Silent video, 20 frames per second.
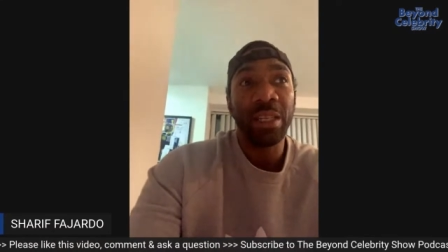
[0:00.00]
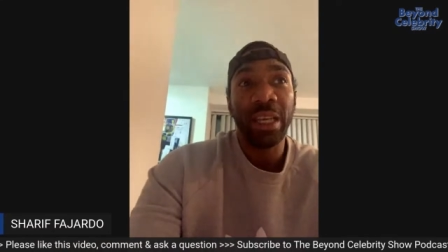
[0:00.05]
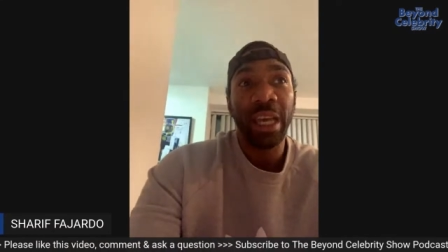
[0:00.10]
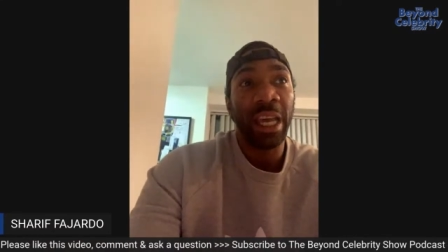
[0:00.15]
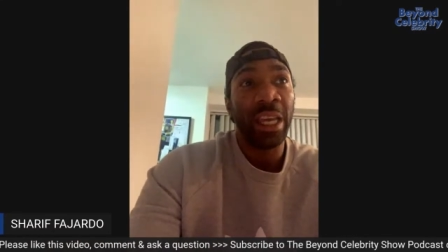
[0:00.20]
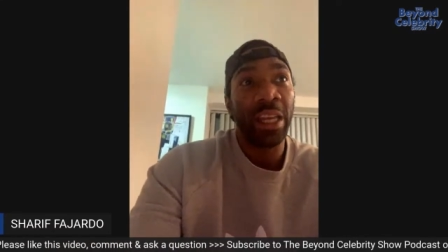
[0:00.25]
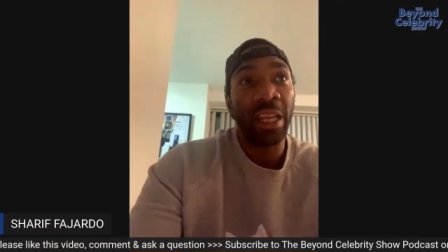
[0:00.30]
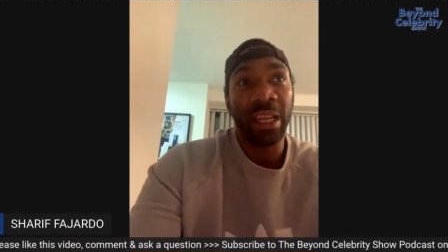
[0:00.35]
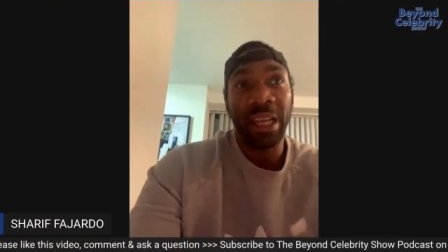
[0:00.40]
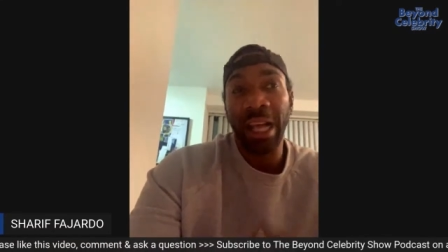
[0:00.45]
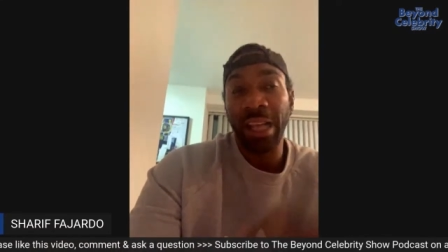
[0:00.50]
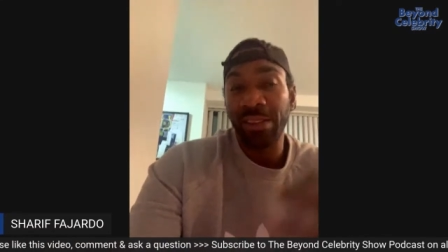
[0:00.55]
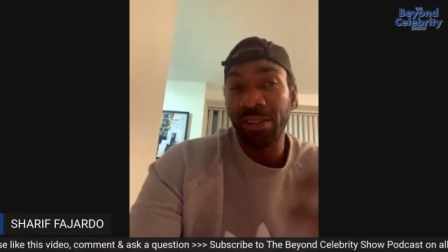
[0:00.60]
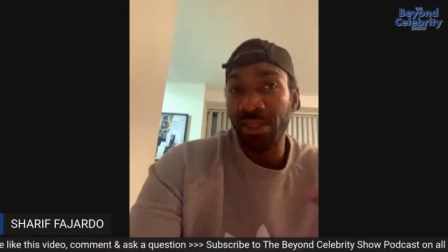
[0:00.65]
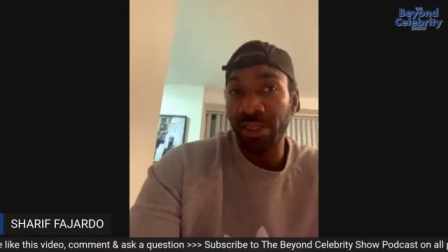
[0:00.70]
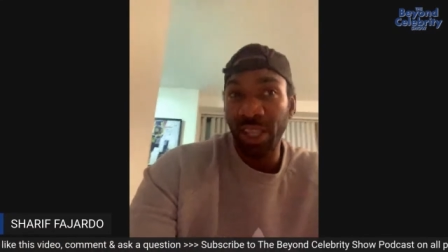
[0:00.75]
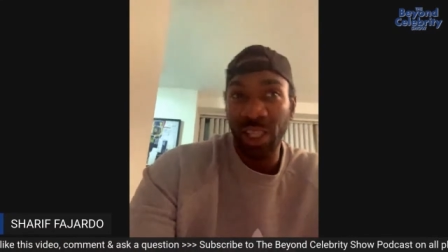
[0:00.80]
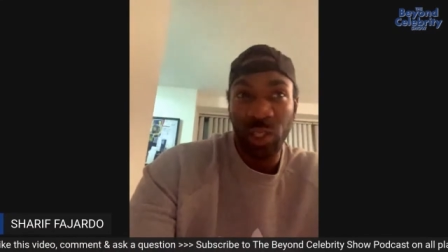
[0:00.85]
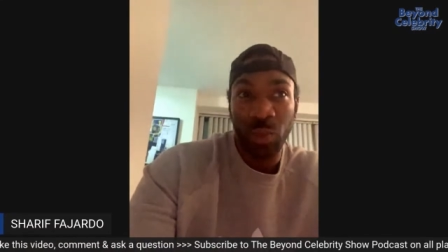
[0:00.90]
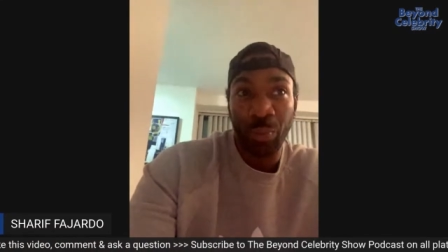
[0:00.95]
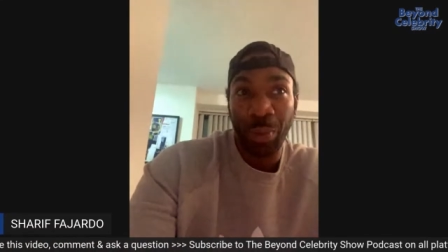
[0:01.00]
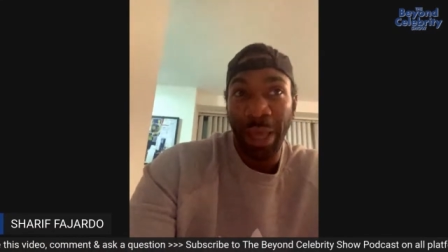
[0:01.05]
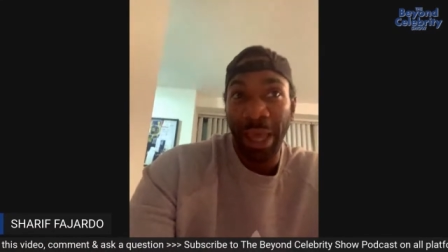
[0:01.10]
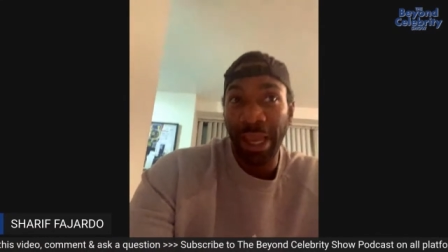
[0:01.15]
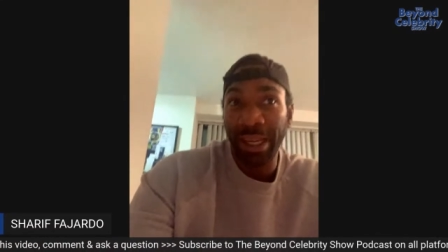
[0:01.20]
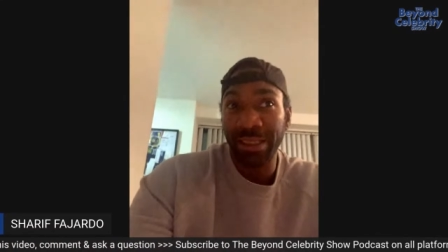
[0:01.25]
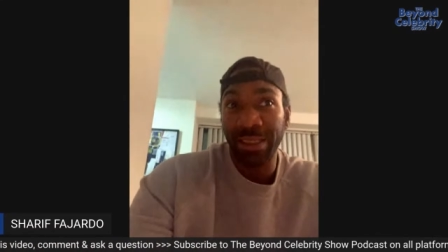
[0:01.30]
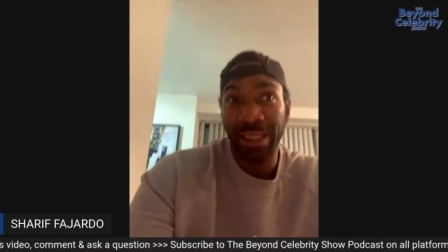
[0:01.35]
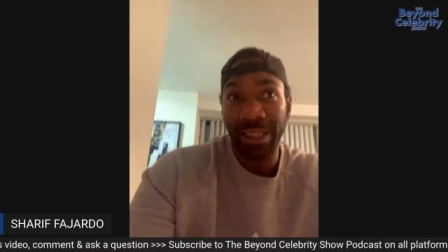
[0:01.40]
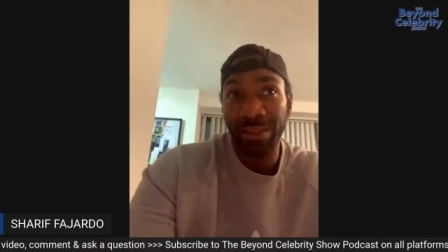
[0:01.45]
and they got six
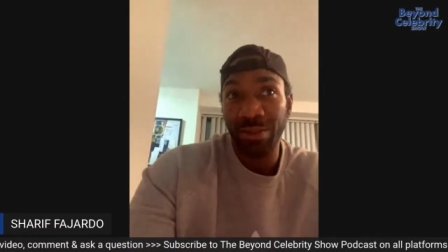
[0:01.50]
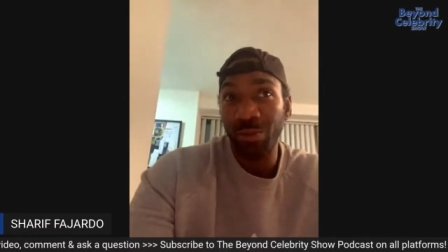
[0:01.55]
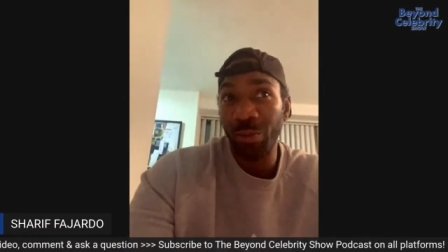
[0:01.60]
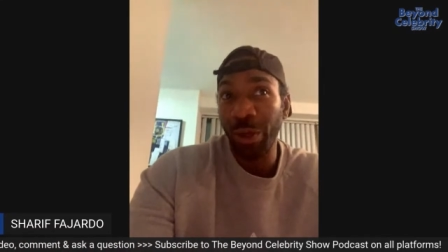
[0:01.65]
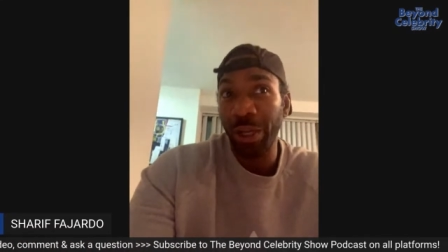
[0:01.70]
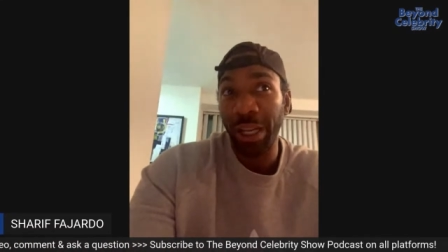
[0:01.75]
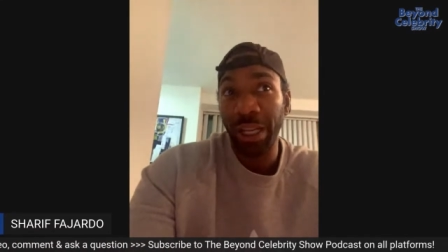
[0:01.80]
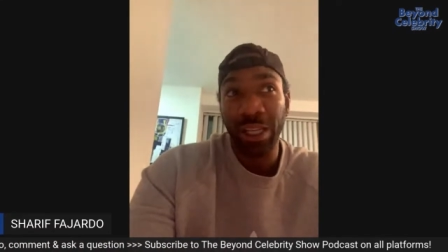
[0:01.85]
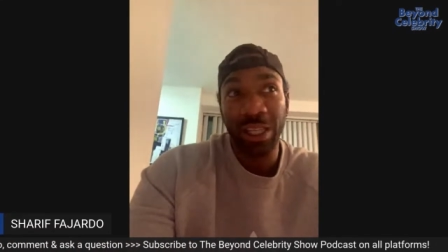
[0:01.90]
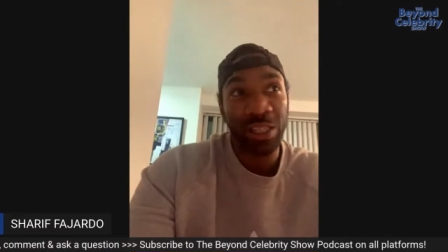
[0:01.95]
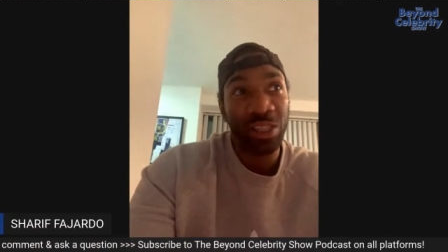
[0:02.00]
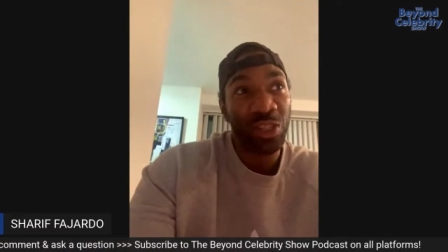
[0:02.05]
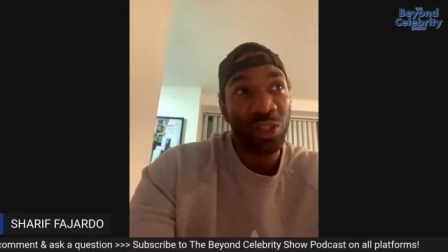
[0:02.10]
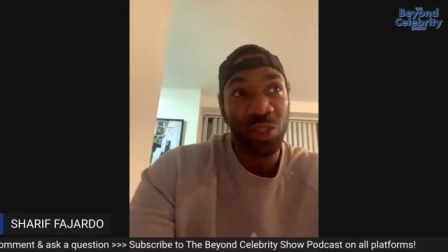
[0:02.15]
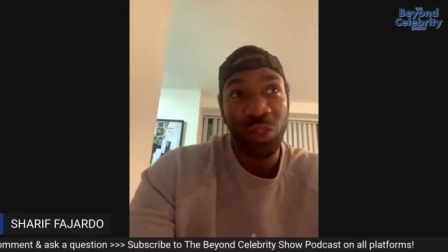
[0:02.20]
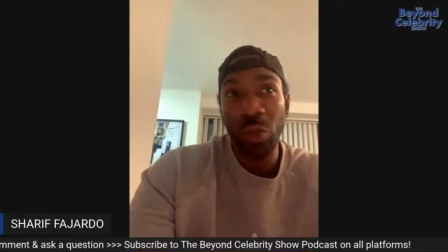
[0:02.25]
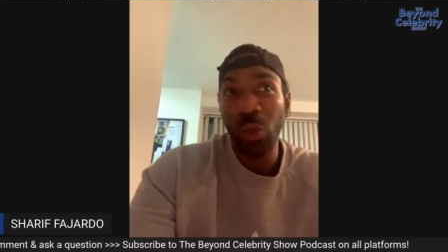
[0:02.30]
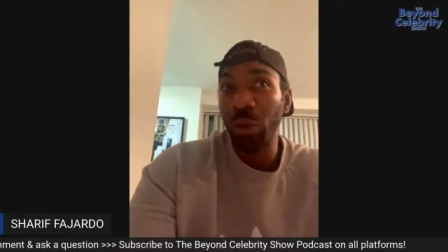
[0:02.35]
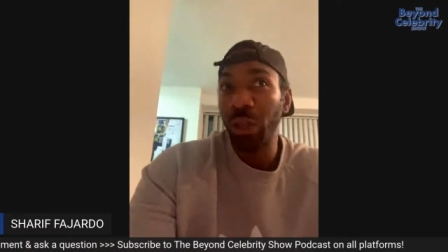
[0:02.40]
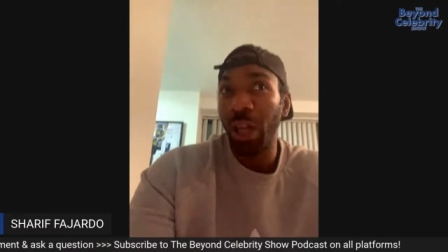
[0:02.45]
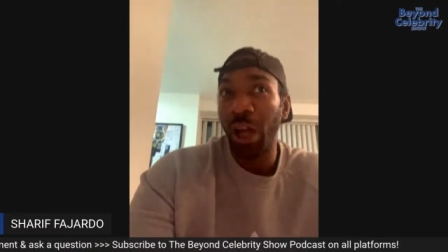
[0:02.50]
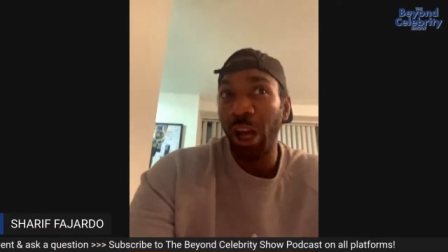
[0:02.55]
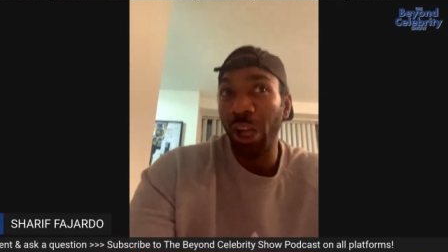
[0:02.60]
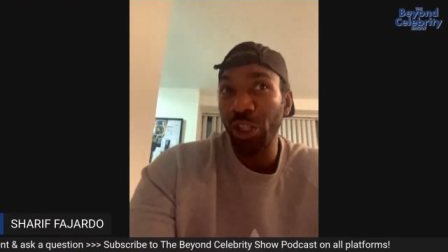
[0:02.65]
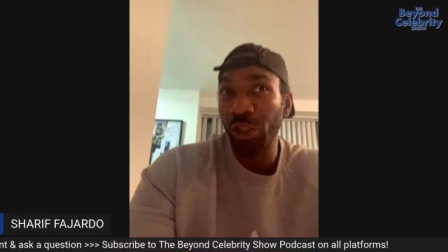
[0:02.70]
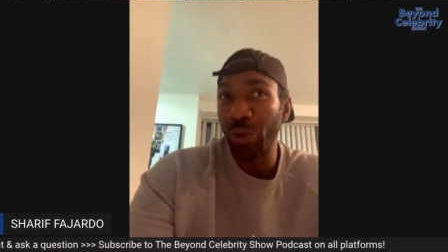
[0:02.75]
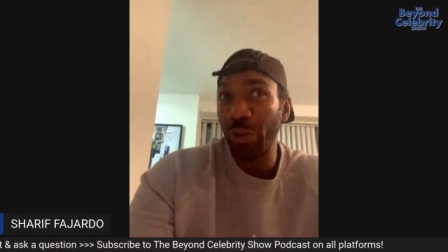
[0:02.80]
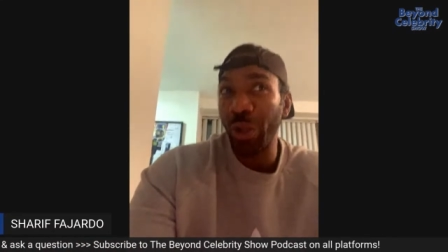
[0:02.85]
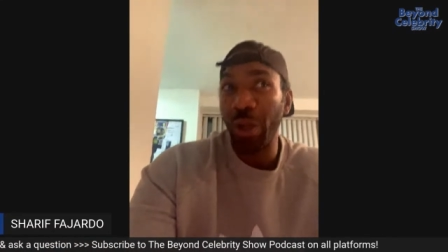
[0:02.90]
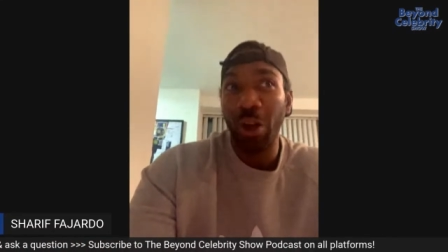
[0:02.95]
packs where they can just do
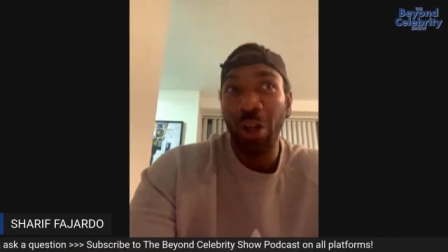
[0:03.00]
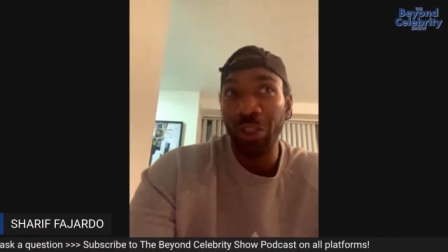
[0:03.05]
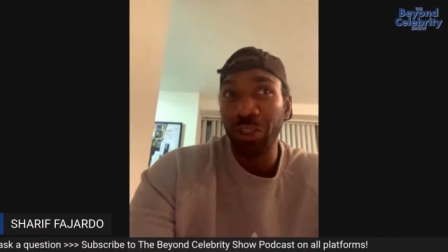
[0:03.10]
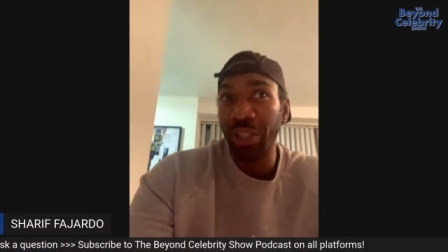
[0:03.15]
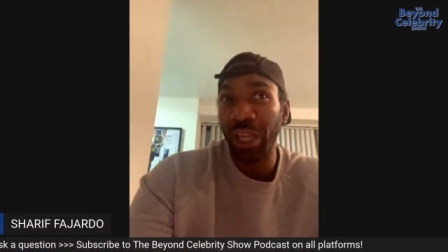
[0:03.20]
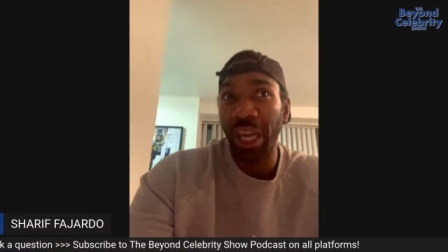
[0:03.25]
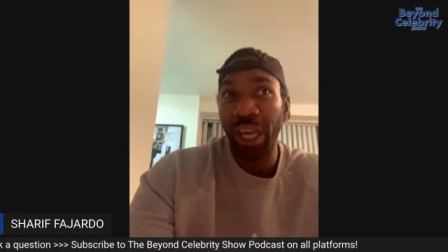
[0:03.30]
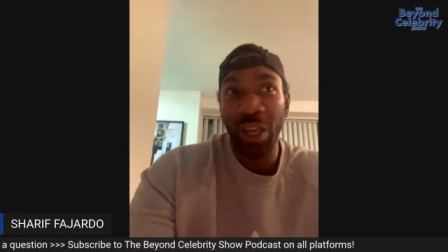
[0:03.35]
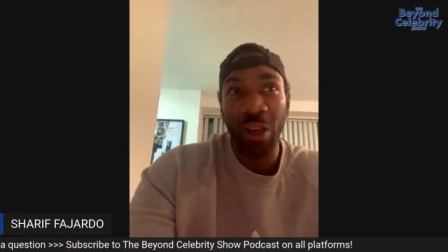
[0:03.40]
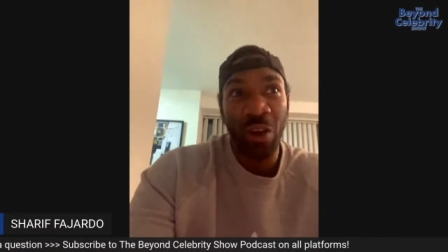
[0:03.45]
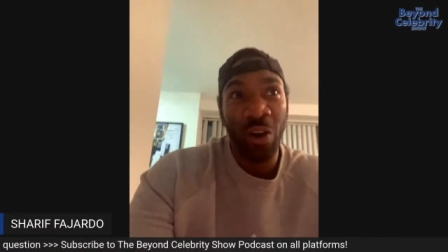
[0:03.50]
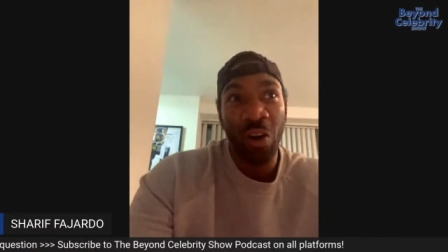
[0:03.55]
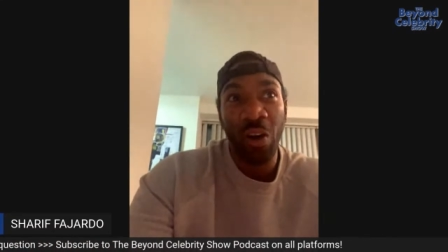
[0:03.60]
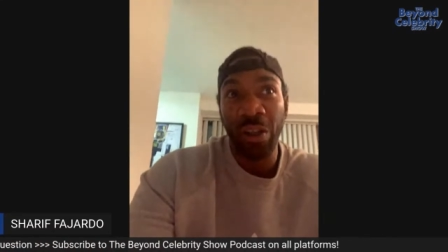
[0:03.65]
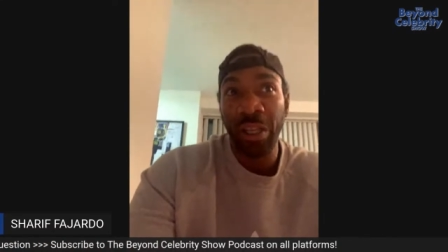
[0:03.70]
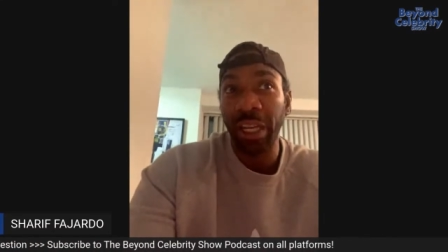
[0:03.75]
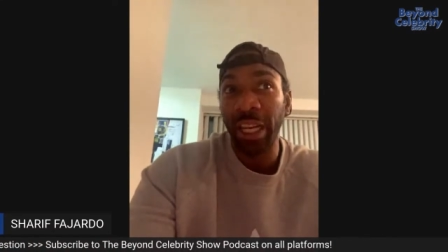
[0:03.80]
laundry all day on,